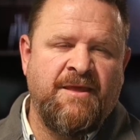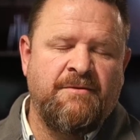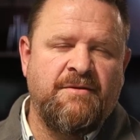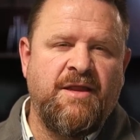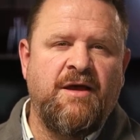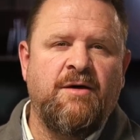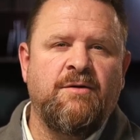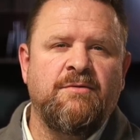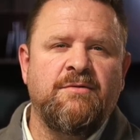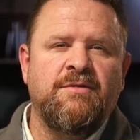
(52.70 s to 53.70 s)

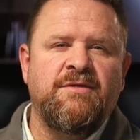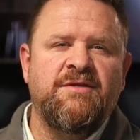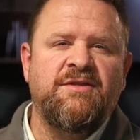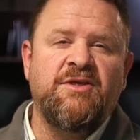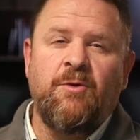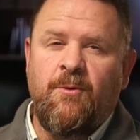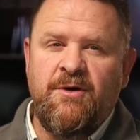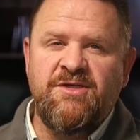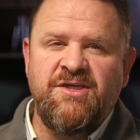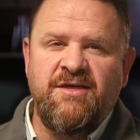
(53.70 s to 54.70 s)
Now, the
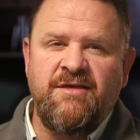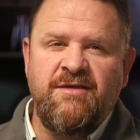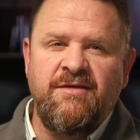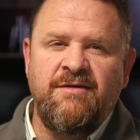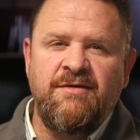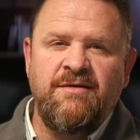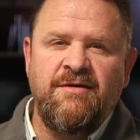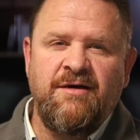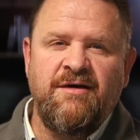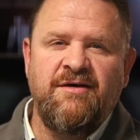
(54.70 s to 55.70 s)
origin
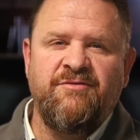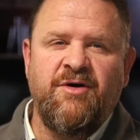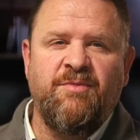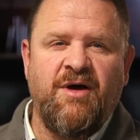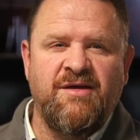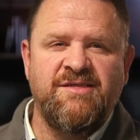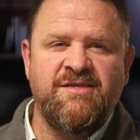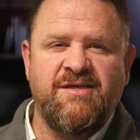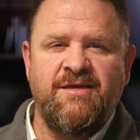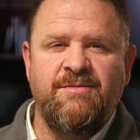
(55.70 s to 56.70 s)
of a Ponzi
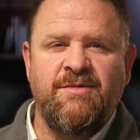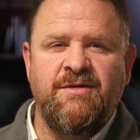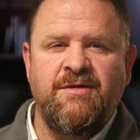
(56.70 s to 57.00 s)
scheme